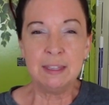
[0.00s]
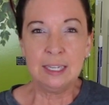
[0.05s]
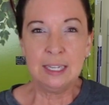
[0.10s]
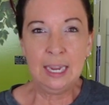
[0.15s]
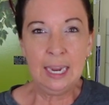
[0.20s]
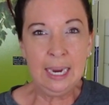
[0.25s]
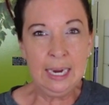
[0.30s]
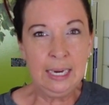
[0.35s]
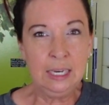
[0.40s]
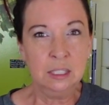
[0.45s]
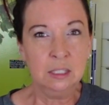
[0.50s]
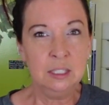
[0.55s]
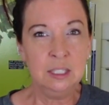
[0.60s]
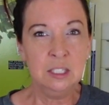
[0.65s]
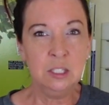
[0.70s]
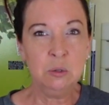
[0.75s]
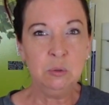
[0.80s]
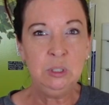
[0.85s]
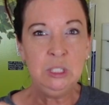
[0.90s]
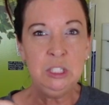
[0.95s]
kale
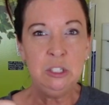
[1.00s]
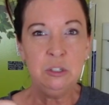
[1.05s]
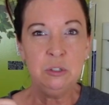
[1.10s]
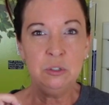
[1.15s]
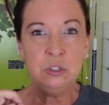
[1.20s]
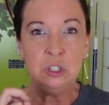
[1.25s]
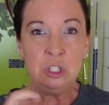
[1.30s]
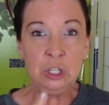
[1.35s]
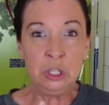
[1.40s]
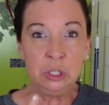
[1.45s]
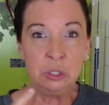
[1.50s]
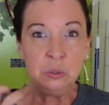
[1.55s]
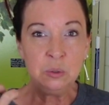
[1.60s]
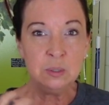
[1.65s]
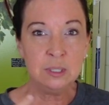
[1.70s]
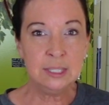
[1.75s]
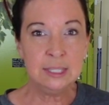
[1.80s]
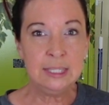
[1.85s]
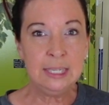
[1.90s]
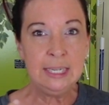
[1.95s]
is only do 2
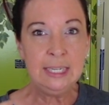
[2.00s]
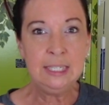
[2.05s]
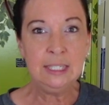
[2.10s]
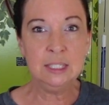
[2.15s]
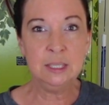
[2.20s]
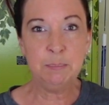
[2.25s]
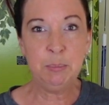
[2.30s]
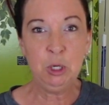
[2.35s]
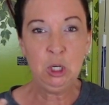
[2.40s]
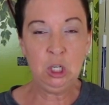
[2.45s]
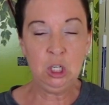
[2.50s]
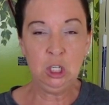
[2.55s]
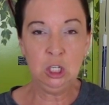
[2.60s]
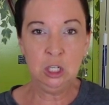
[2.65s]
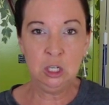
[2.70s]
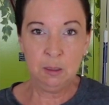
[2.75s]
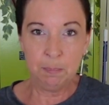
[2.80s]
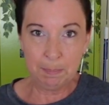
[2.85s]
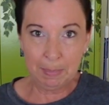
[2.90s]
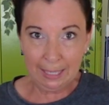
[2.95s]
seeds
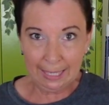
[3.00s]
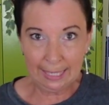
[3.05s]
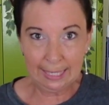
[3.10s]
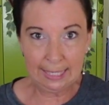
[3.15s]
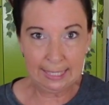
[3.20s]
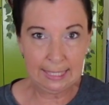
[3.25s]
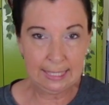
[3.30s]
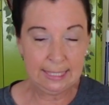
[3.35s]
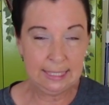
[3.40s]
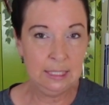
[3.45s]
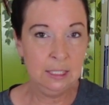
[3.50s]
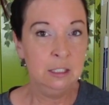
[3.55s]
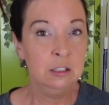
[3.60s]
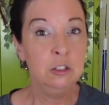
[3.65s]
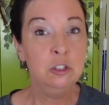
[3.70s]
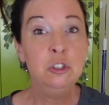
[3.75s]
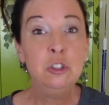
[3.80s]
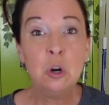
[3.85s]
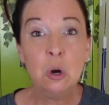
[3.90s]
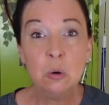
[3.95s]
per pod.
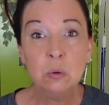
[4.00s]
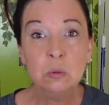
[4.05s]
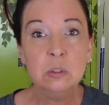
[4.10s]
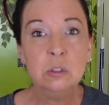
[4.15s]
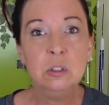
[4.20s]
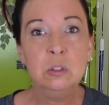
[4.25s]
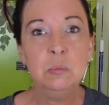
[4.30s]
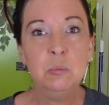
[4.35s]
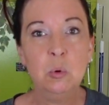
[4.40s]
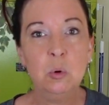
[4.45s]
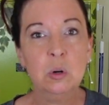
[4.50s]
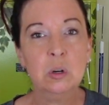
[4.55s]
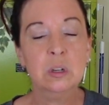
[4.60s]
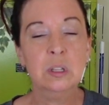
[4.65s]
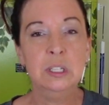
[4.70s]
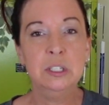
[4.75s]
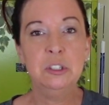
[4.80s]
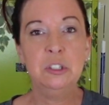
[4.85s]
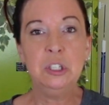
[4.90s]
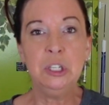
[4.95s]
Don't do more
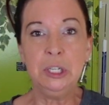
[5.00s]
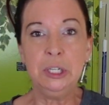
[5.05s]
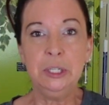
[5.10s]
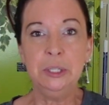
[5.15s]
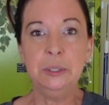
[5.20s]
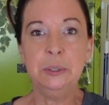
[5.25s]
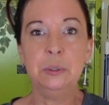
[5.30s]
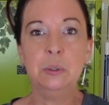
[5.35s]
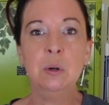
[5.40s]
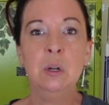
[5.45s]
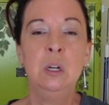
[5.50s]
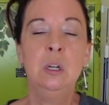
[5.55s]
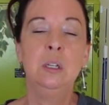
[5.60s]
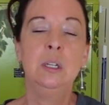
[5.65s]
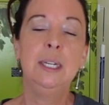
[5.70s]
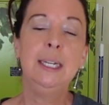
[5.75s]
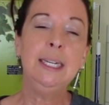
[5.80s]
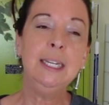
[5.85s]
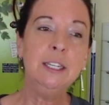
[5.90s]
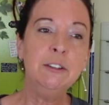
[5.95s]
than 2.
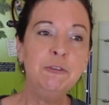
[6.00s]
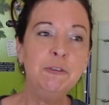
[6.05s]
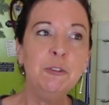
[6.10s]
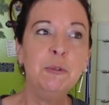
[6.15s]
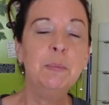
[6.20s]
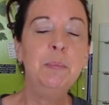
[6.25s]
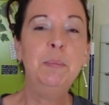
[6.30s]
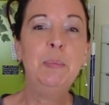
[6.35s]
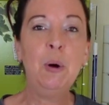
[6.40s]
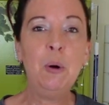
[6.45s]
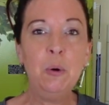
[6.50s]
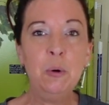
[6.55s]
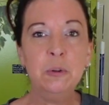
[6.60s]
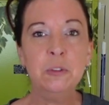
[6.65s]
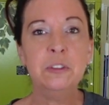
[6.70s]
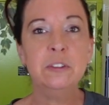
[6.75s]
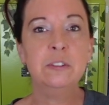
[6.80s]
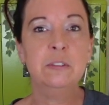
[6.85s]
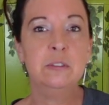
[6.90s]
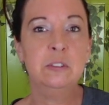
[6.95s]
If
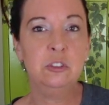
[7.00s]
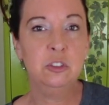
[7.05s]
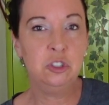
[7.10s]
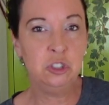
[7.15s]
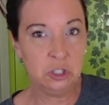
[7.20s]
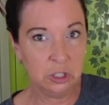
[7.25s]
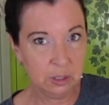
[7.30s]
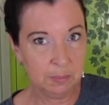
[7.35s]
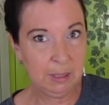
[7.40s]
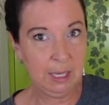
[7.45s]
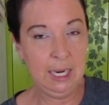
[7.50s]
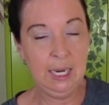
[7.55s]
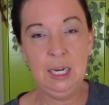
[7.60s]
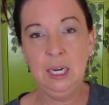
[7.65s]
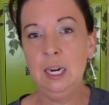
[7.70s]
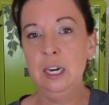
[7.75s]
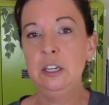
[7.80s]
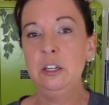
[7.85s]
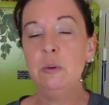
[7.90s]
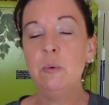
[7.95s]
both
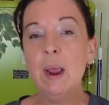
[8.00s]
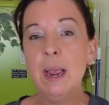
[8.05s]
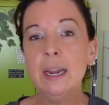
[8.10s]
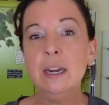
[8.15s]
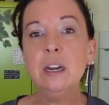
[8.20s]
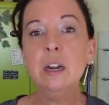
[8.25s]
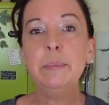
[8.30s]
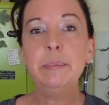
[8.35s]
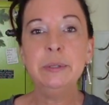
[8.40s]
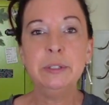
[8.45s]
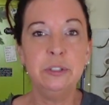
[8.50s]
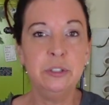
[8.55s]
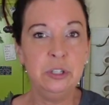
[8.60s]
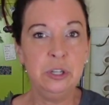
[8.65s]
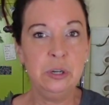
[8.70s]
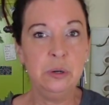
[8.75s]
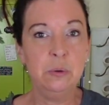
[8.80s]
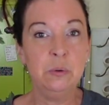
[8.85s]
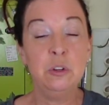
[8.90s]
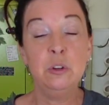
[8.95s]
germinate and you end up with
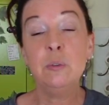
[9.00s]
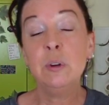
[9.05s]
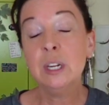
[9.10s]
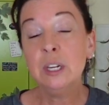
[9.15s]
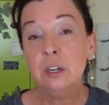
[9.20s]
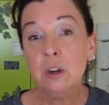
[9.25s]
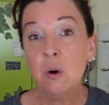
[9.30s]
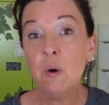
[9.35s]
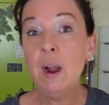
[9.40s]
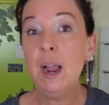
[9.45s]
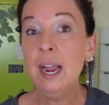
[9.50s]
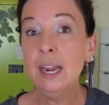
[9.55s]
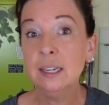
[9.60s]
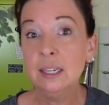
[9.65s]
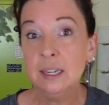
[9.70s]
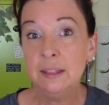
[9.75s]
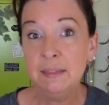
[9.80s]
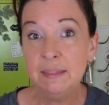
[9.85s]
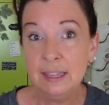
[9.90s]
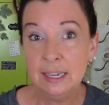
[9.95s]
2, you can go ahead
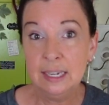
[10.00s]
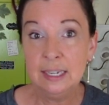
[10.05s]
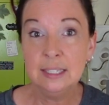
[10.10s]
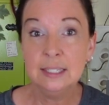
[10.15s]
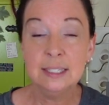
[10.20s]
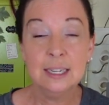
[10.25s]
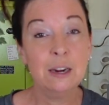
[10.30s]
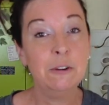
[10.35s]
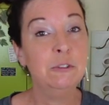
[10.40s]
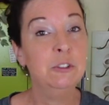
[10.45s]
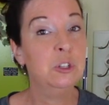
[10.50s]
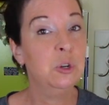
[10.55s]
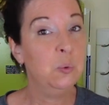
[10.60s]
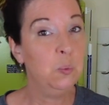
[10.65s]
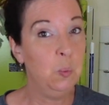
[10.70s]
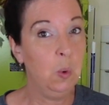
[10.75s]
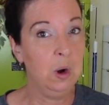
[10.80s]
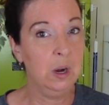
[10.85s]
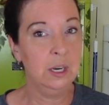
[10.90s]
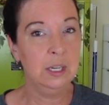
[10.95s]
and thin it down to
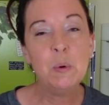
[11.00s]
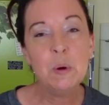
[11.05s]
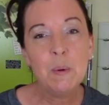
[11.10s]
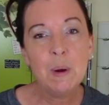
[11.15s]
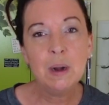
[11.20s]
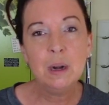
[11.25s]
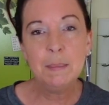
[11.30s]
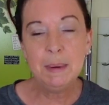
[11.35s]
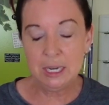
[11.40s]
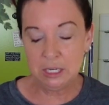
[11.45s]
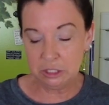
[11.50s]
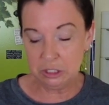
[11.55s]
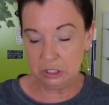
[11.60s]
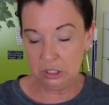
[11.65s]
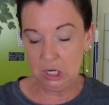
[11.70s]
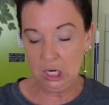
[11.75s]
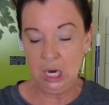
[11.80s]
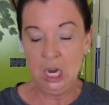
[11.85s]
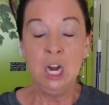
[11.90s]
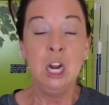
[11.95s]
1. We wanna make
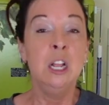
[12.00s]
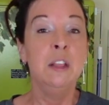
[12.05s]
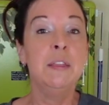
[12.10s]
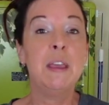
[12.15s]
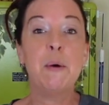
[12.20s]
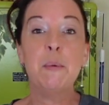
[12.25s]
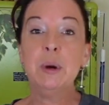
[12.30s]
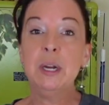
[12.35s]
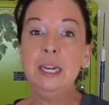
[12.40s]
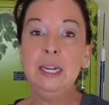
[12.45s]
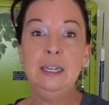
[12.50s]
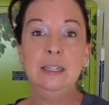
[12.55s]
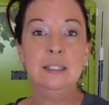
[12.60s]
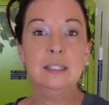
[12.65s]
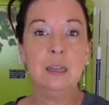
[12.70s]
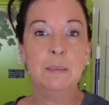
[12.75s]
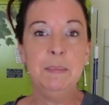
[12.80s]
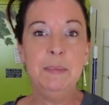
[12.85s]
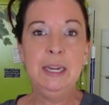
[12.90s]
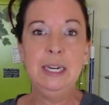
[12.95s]
sure that we're getting
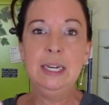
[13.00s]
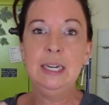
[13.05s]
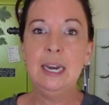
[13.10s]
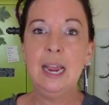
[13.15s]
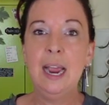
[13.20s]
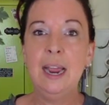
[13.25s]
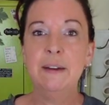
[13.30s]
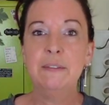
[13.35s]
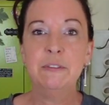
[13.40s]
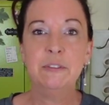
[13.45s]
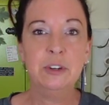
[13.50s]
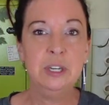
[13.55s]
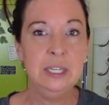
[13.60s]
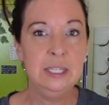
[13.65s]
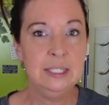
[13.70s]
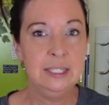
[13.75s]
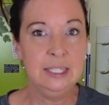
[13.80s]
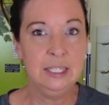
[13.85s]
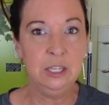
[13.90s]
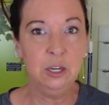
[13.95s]
something in every
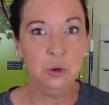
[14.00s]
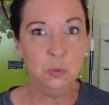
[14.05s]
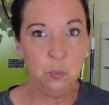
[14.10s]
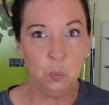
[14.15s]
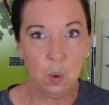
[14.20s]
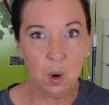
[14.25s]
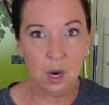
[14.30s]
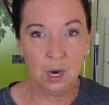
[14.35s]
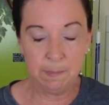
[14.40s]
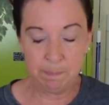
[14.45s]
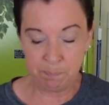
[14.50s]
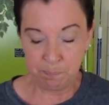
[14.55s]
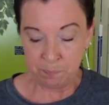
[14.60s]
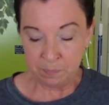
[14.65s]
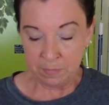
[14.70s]
single one.